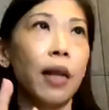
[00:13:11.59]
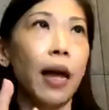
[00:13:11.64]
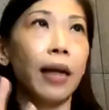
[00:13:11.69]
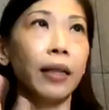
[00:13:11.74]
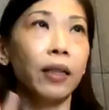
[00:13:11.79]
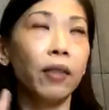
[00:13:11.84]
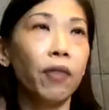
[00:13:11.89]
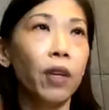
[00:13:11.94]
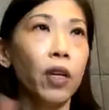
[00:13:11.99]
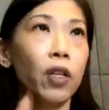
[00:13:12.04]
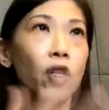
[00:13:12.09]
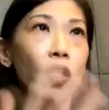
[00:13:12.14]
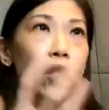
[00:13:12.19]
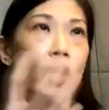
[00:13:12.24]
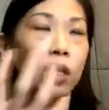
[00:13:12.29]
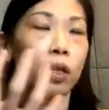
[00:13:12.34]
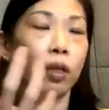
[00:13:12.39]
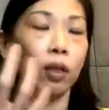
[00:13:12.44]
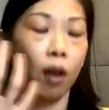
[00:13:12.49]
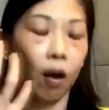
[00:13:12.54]

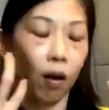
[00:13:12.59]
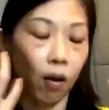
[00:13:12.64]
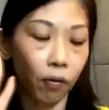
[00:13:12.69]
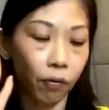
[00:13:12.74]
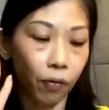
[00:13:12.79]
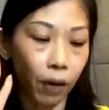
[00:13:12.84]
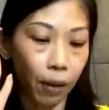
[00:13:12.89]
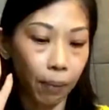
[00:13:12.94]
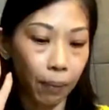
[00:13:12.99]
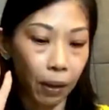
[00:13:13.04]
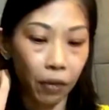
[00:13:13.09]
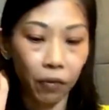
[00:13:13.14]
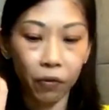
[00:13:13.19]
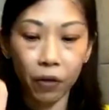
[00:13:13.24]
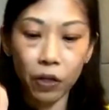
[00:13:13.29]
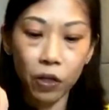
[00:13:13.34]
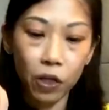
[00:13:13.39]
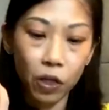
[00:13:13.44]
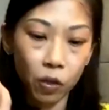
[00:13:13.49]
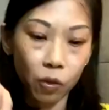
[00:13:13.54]
activation of
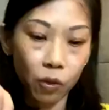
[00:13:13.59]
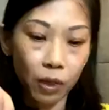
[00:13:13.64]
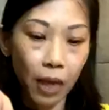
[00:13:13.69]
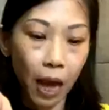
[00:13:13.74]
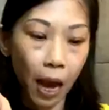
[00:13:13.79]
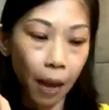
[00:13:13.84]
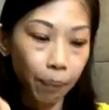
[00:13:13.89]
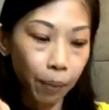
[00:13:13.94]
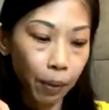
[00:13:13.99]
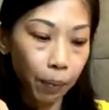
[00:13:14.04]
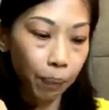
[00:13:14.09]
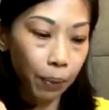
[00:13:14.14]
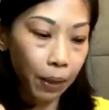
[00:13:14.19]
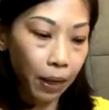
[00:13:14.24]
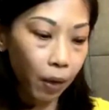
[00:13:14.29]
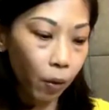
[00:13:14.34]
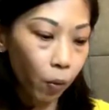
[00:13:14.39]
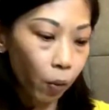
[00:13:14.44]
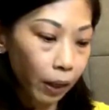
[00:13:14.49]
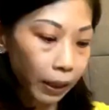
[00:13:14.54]
macrophages using
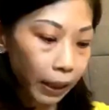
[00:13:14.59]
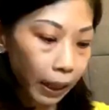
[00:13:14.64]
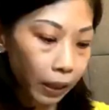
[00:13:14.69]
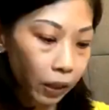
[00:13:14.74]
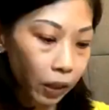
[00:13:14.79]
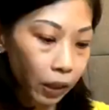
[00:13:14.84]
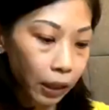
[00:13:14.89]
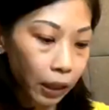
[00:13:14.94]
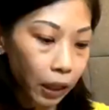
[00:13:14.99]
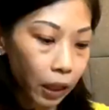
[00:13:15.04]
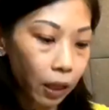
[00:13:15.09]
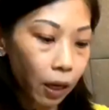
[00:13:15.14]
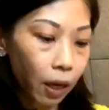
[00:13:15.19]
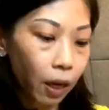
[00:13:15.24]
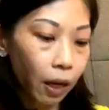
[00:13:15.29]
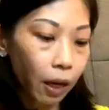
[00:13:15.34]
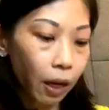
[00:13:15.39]
IPPA1 actually